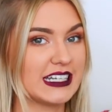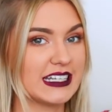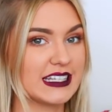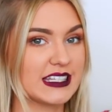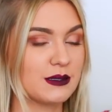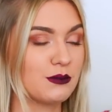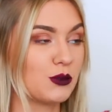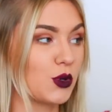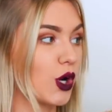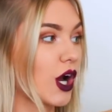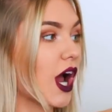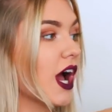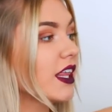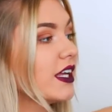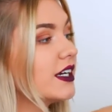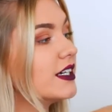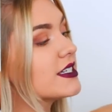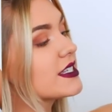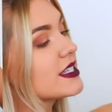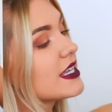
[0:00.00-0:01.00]
it in some more
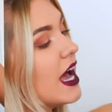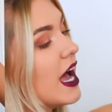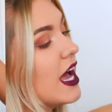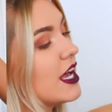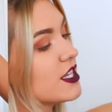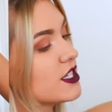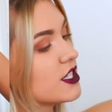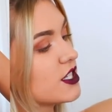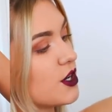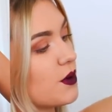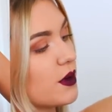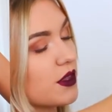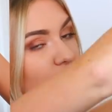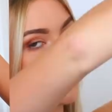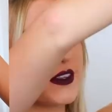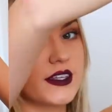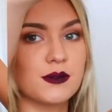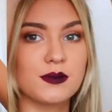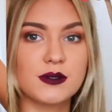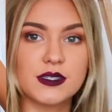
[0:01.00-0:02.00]
colours, so I
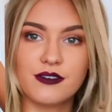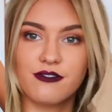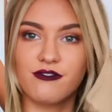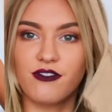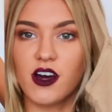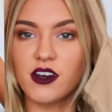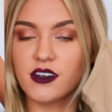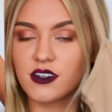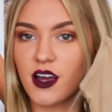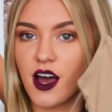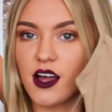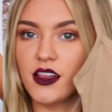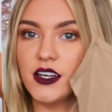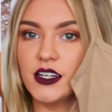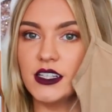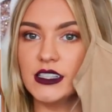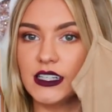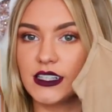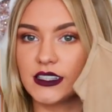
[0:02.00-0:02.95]
thought this was a fun colour.